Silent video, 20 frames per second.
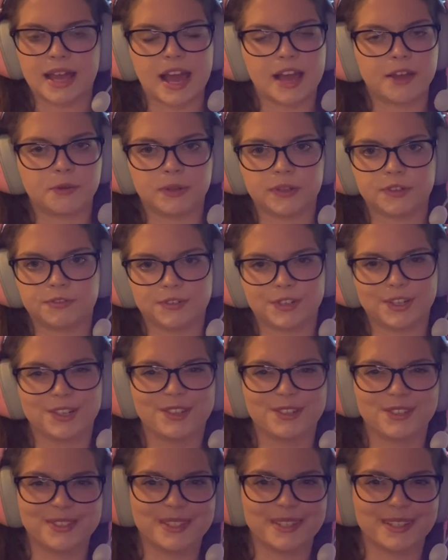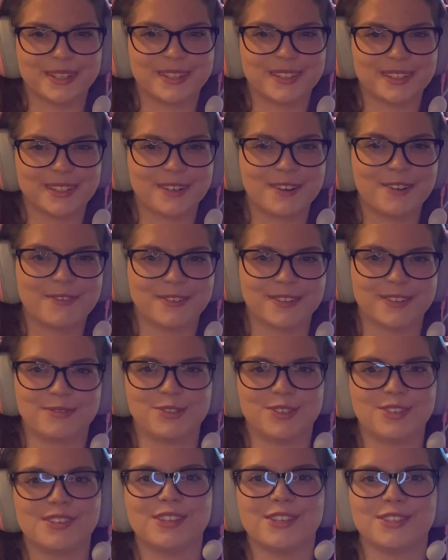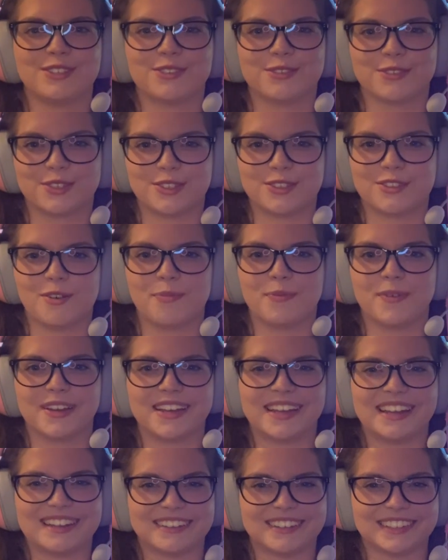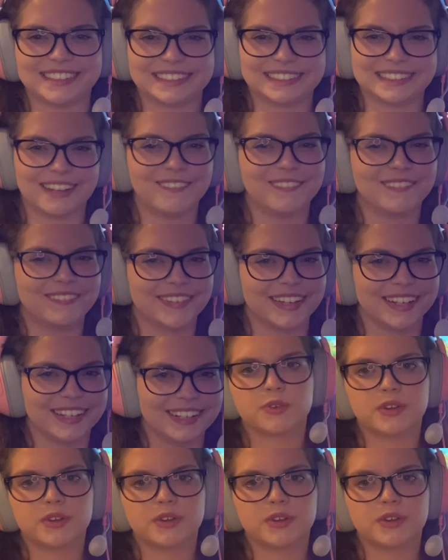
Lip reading: I will reuse it, if she needs to stop again or something.